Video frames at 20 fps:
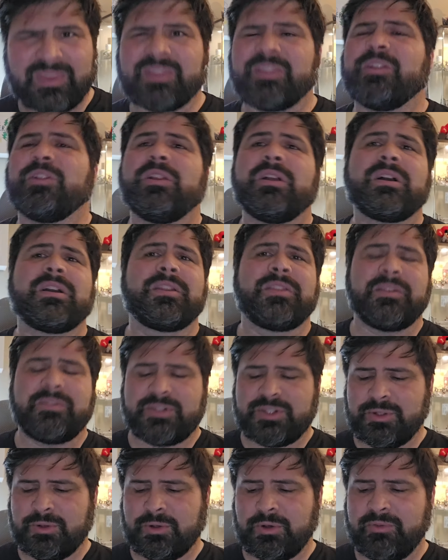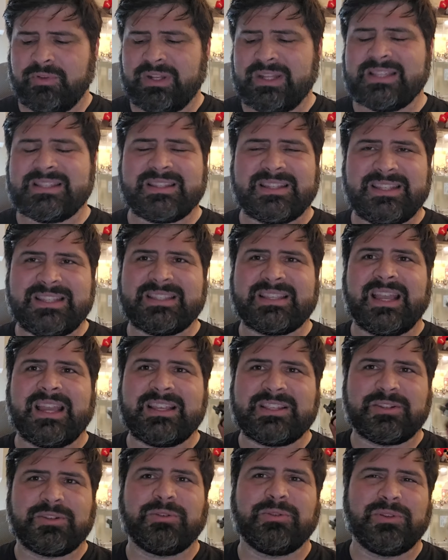The long and the short of it is, these
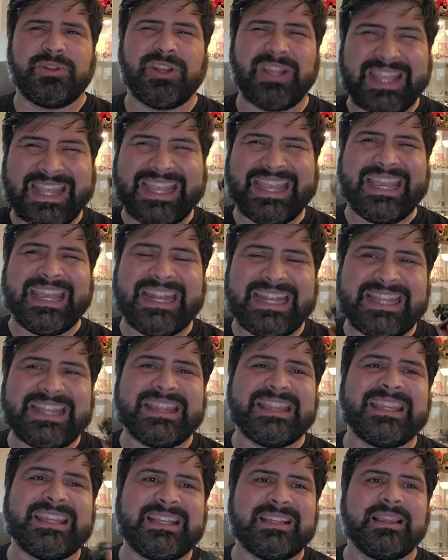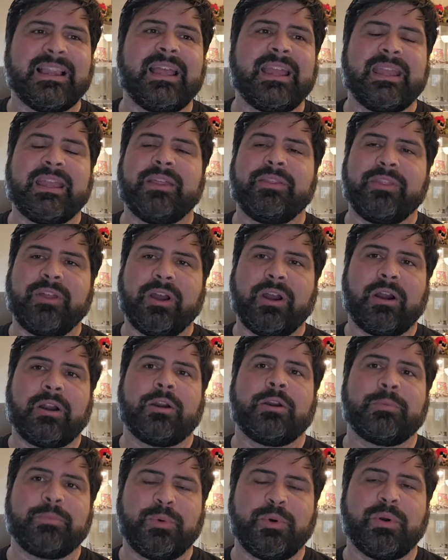guys don't look anything like the
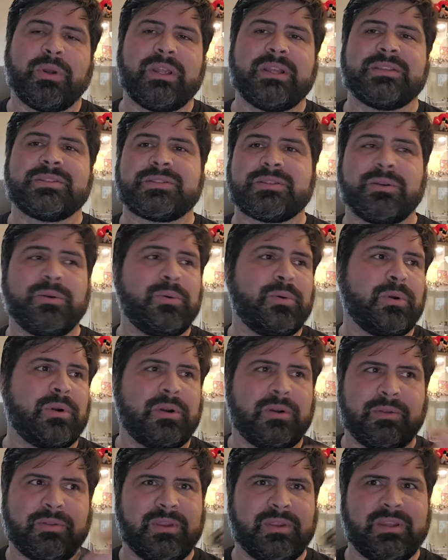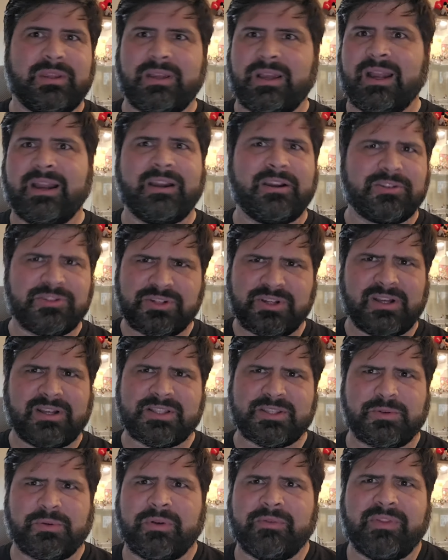Ardboys or the
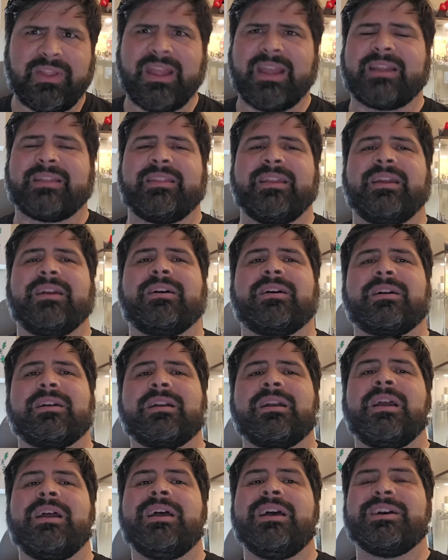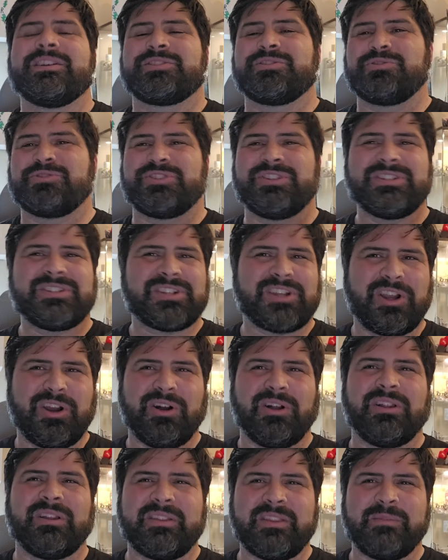Ironjawz or whoever the heck they are. So just
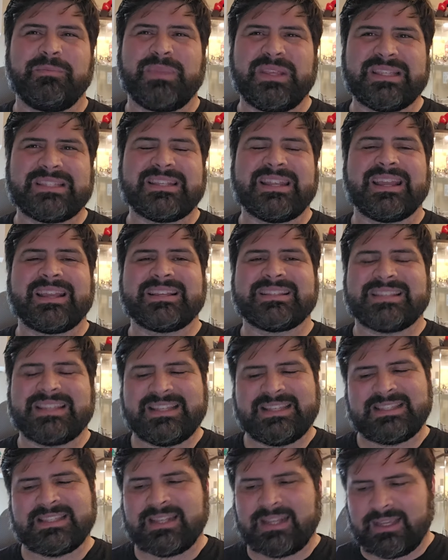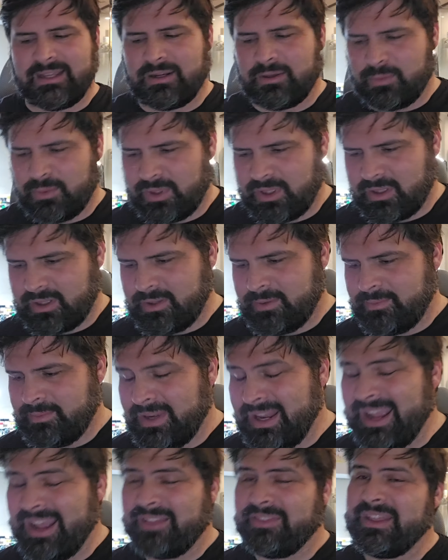calling them Beastnagas isn't going to work.
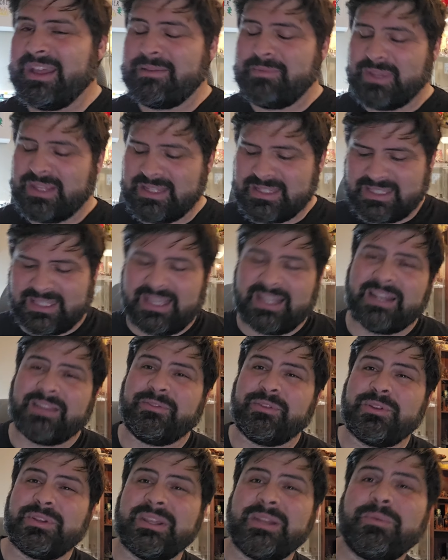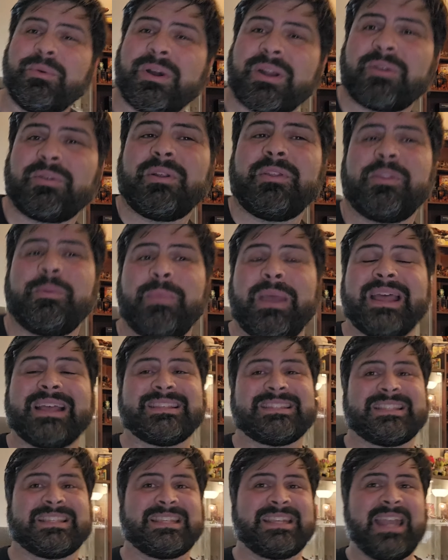Now, that being said, if you did want to run them
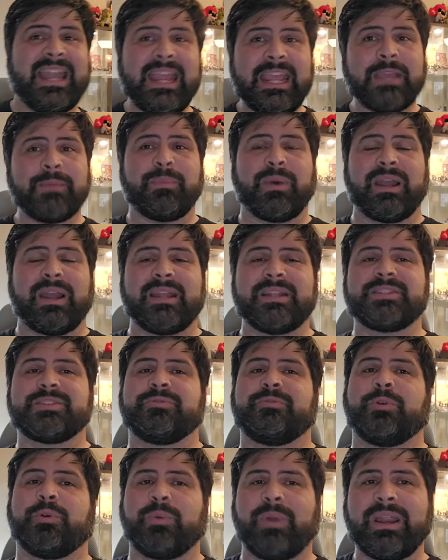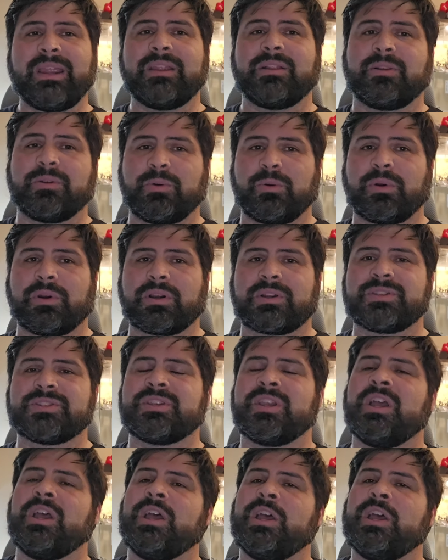as snake bites for regular orcs,